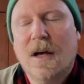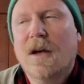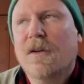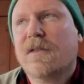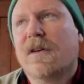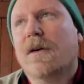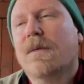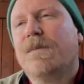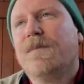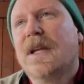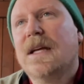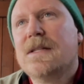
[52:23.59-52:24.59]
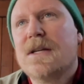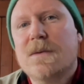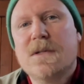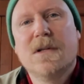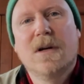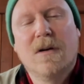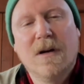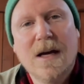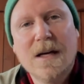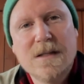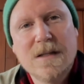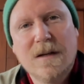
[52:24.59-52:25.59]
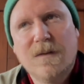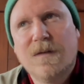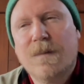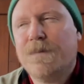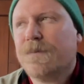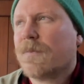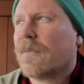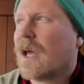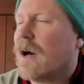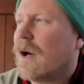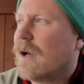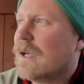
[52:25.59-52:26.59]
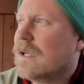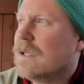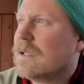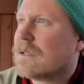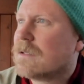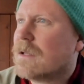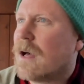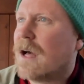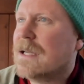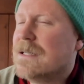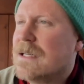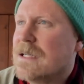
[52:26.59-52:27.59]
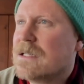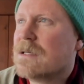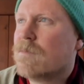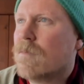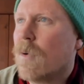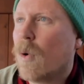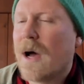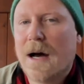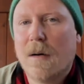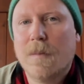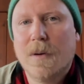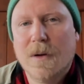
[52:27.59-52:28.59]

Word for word: So in terms of the creative, I I needed more out.